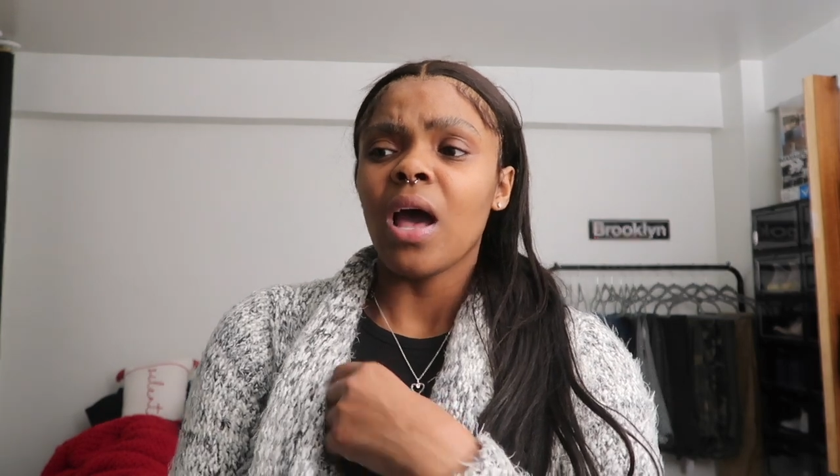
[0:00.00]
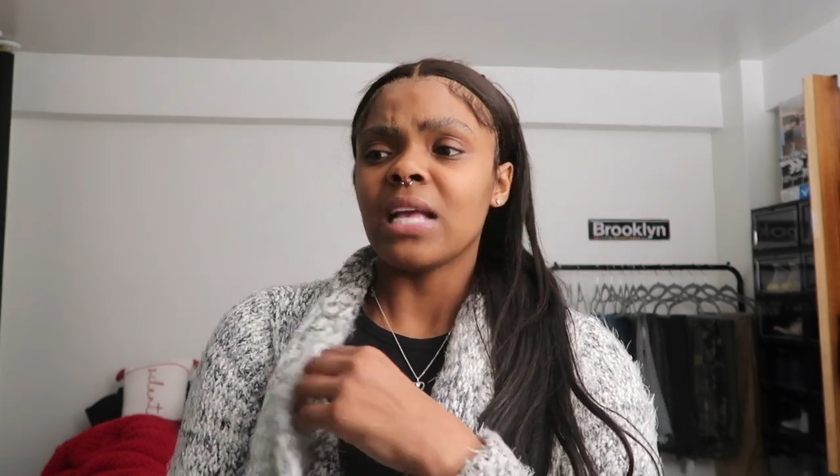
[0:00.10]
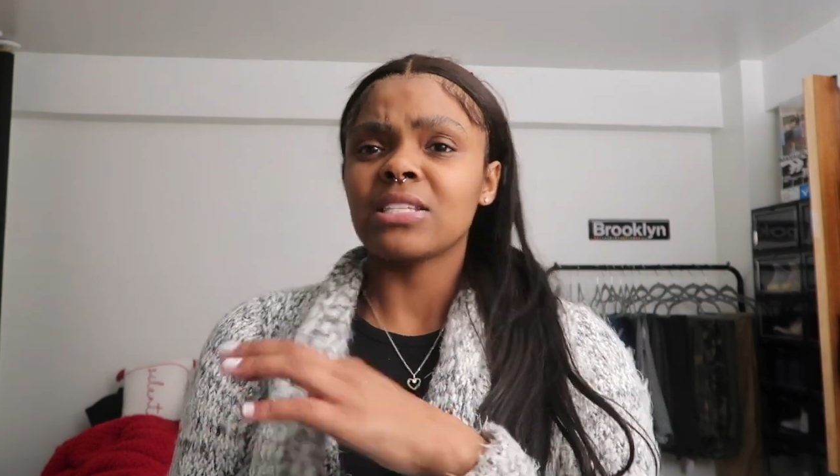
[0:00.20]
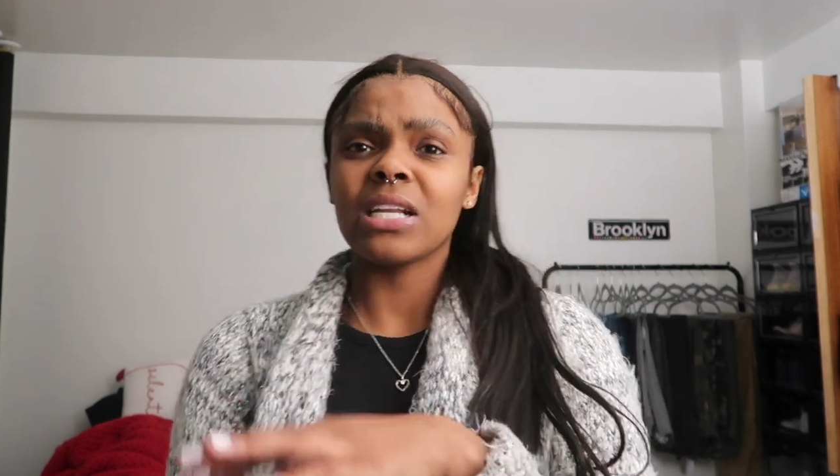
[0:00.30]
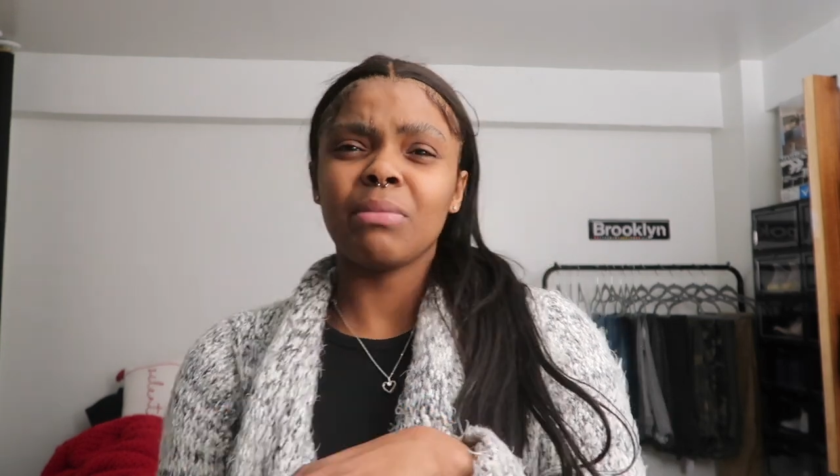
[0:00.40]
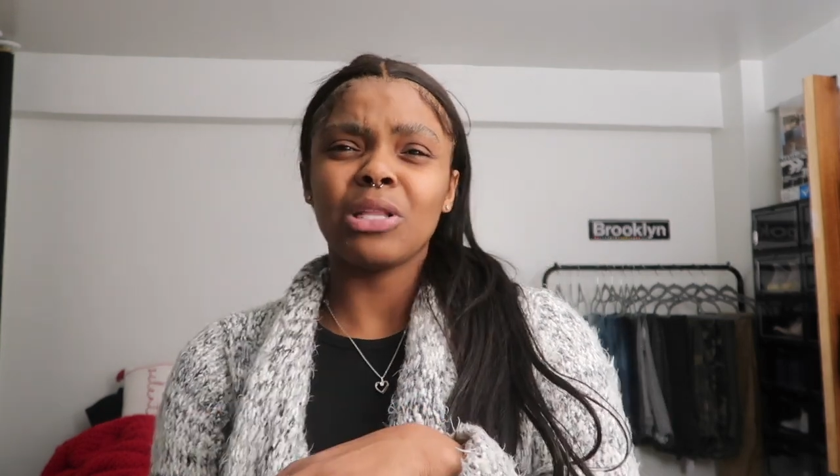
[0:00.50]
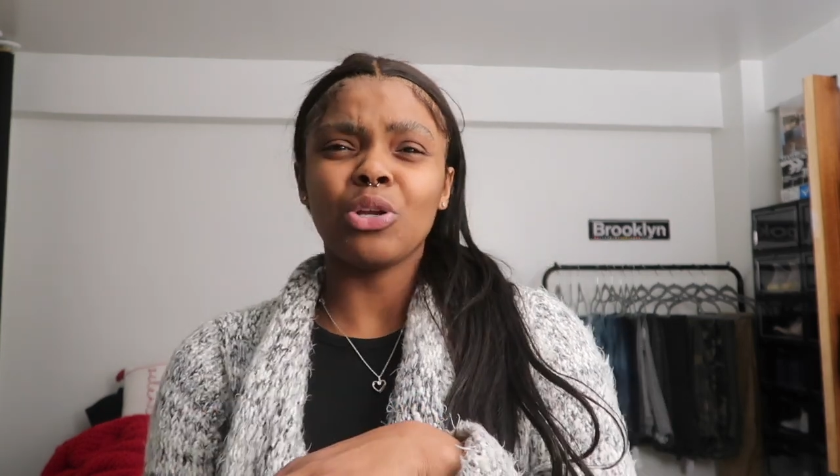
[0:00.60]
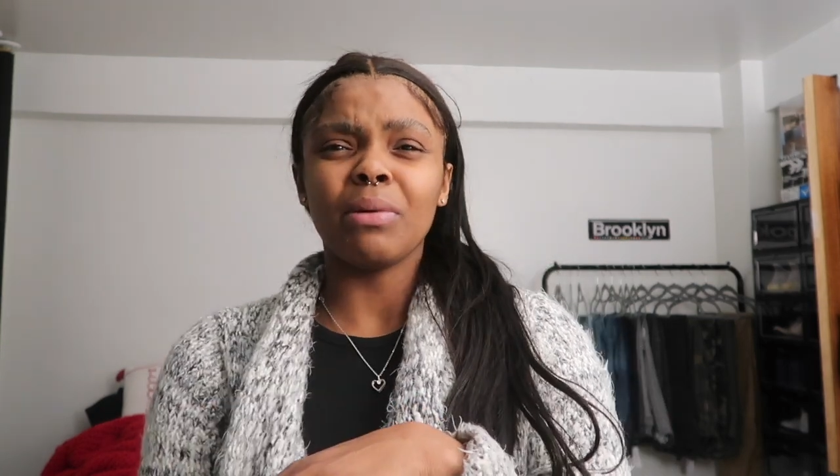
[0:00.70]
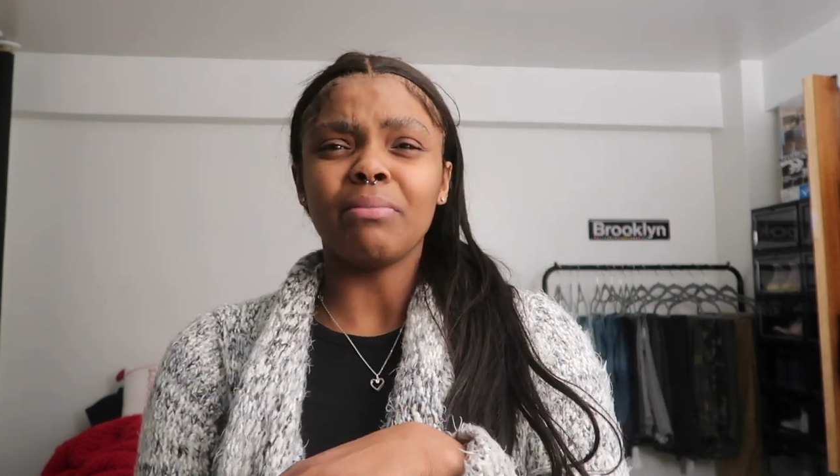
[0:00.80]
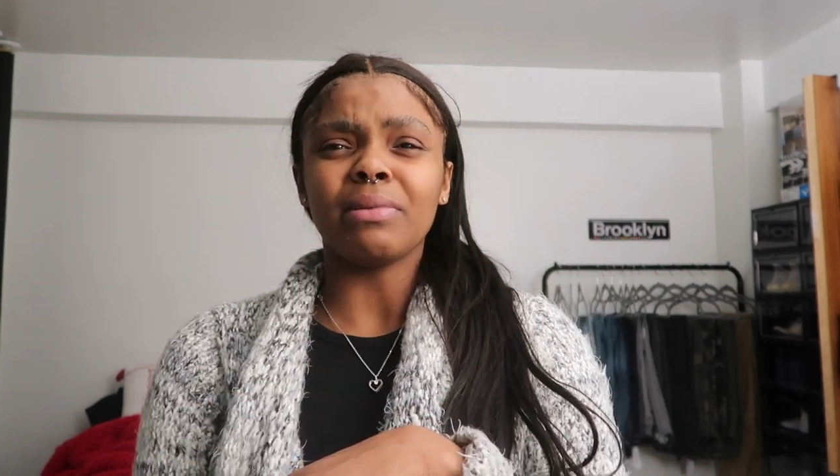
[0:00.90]
it's gonna be a
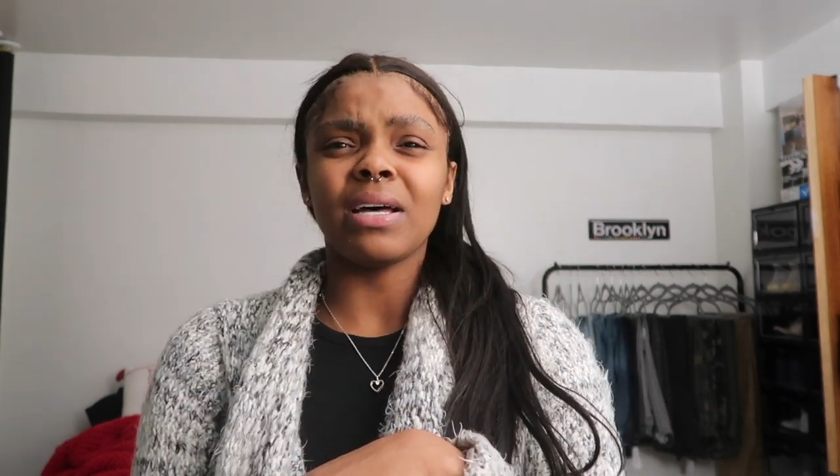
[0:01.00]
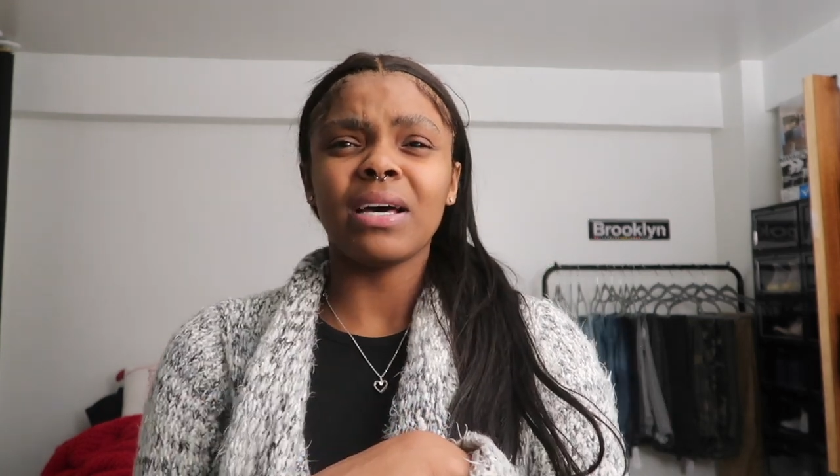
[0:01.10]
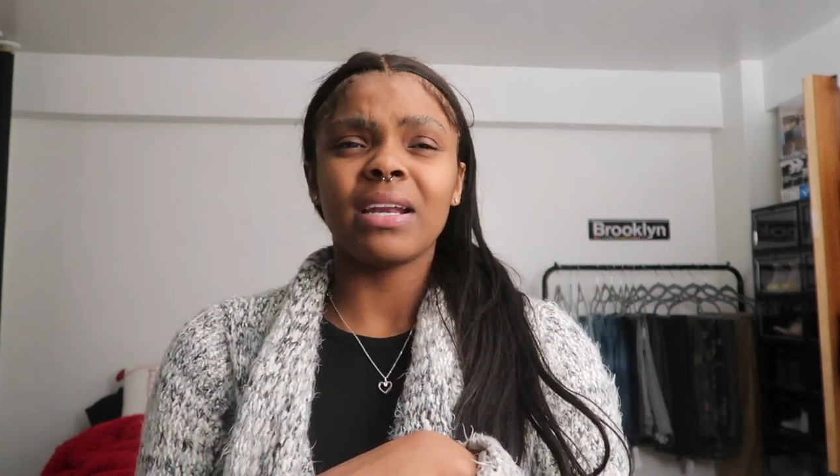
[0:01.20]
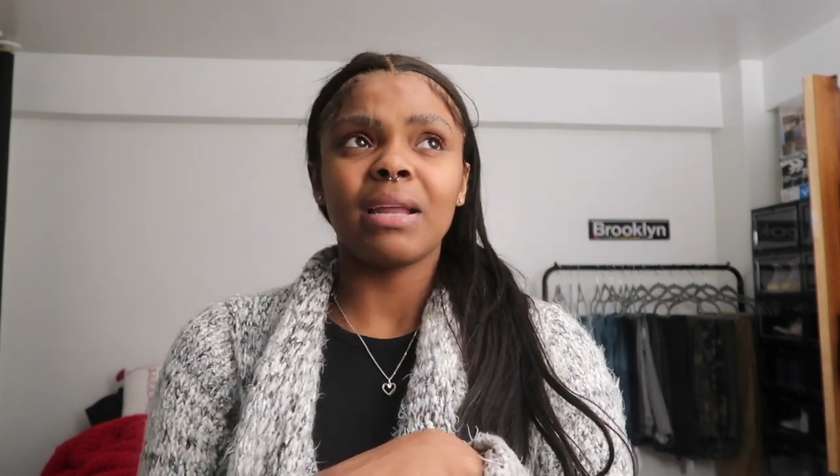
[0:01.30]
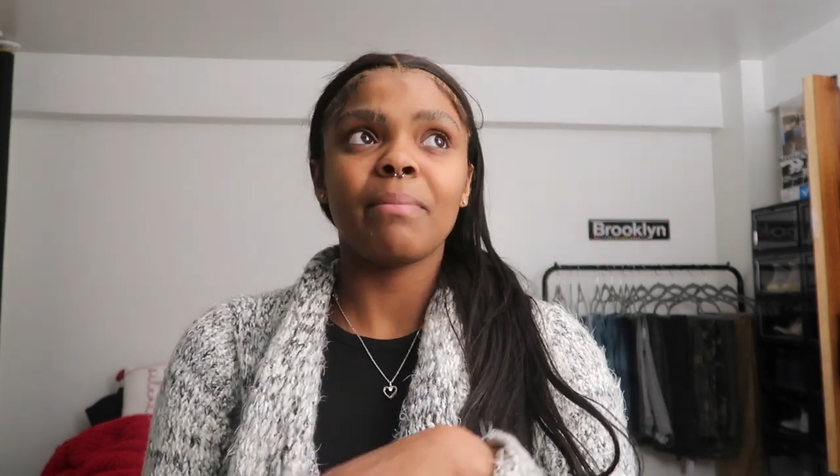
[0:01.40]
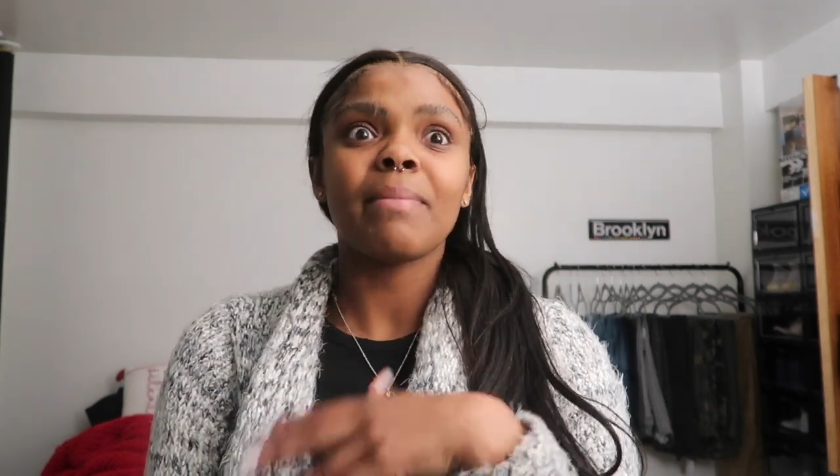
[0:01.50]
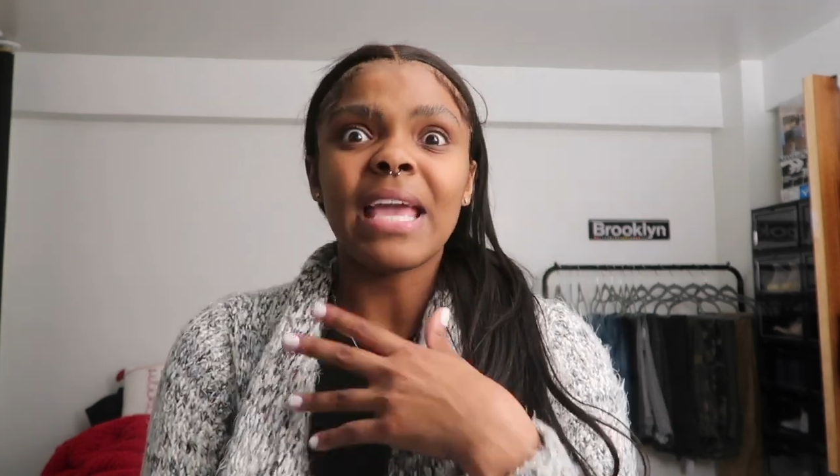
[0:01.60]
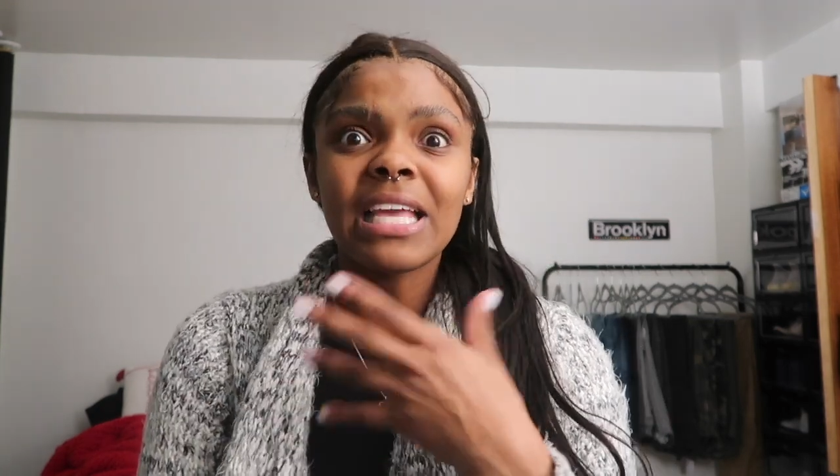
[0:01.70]
little bit blood, and